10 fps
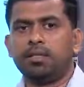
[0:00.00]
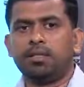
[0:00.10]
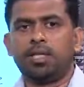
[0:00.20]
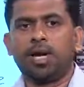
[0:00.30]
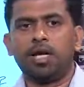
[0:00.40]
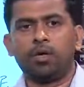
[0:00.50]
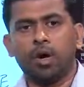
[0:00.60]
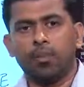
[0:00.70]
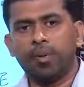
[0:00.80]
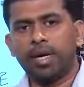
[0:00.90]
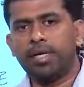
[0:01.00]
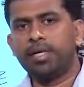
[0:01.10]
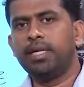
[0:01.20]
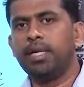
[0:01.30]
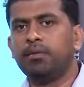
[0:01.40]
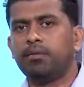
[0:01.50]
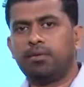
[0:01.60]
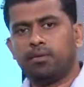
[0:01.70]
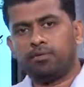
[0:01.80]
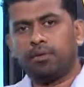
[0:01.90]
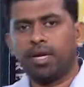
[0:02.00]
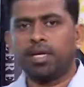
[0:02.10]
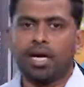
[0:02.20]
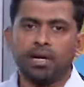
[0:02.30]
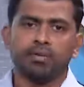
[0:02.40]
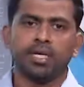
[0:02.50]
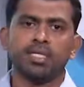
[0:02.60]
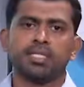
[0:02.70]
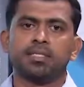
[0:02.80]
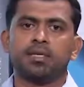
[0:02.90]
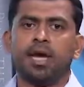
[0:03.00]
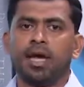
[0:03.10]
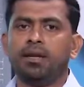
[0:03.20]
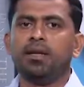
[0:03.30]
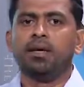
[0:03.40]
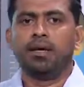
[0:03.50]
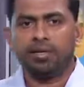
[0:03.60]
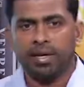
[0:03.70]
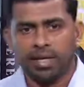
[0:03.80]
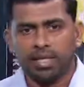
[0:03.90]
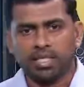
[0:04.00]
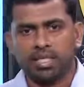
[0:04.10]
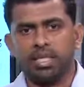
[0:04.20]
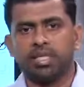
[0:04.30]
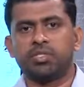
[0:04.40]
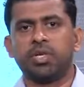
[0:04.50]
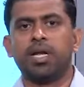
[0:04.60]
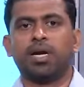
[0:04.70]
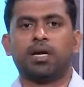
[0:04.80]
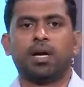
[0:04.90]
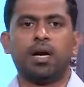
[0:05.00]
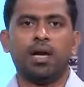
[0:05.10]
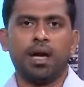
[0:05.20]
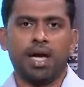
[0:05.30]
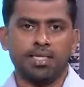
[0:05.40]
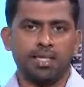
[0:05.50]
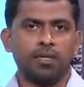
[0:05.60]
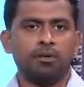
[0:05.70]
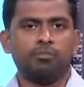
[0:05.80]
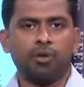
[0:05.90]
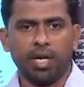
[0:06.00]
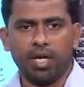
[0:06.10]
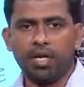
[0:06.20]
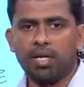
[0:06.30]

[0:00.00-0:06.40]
They are incorporated in foreign countries and pre-registered in Sri Lanka as a foreign